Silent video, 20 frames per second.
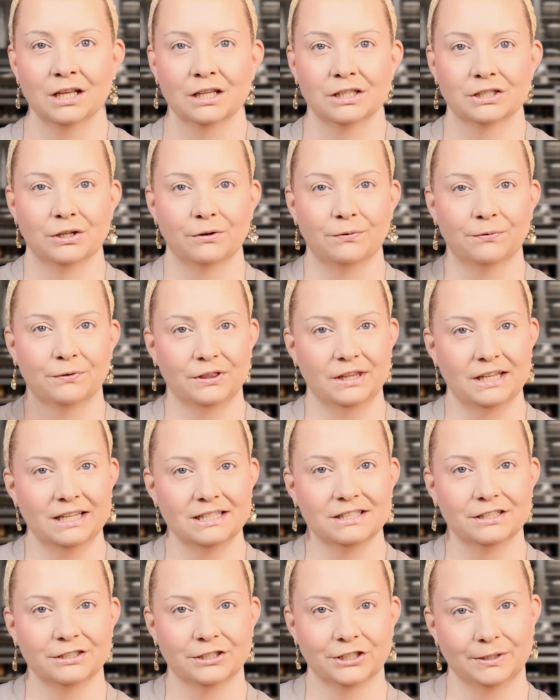So for
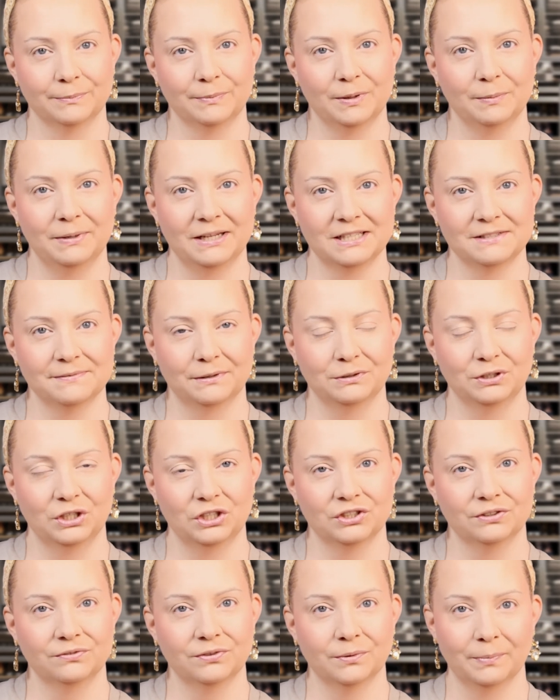this Turn Up the Base
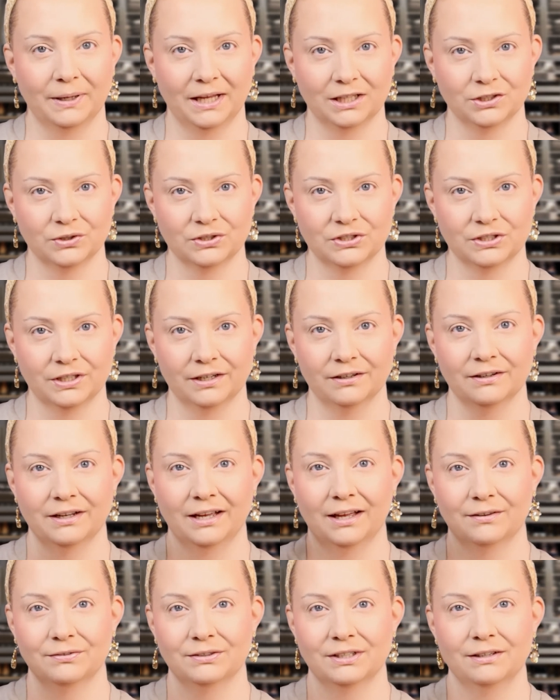foundation from Patrick Starrr, I
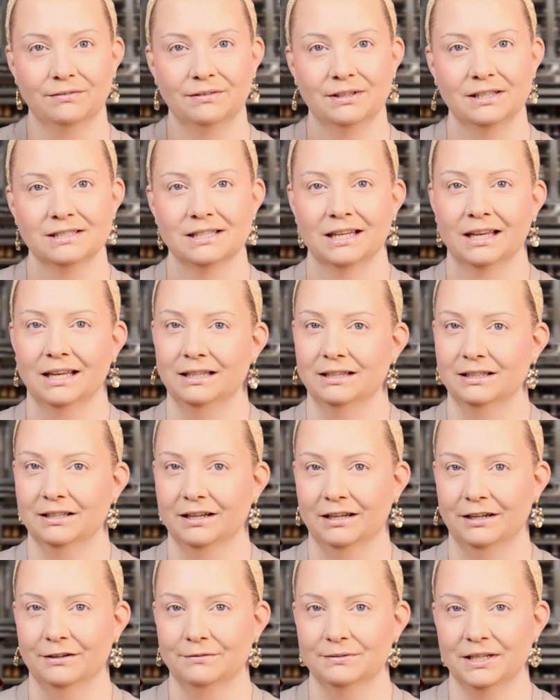have to give this a
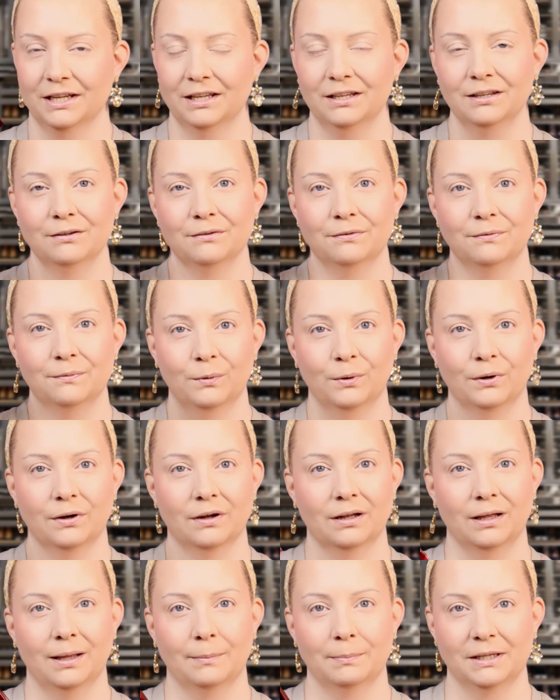9 out of 10
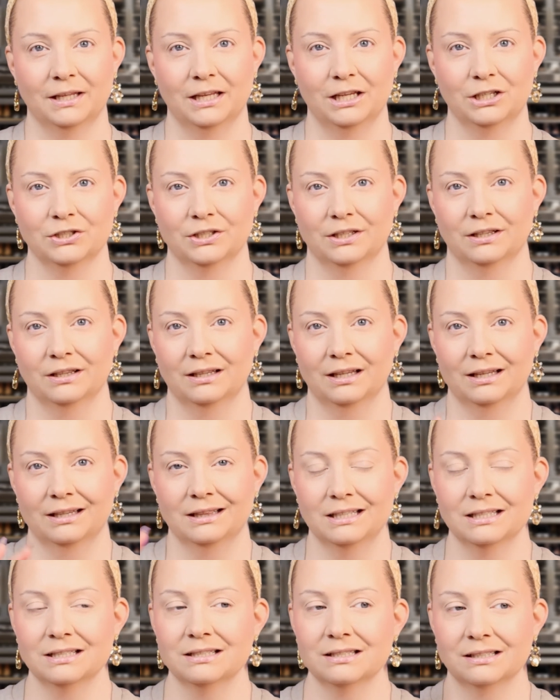for application. Like,
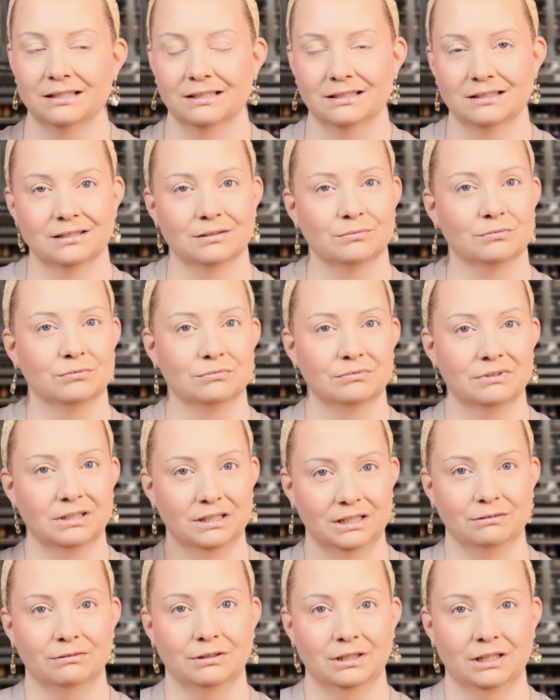this is
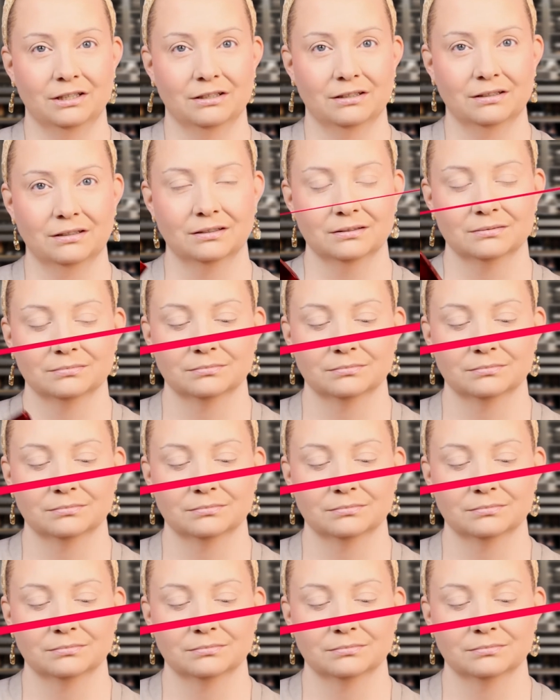really, really good.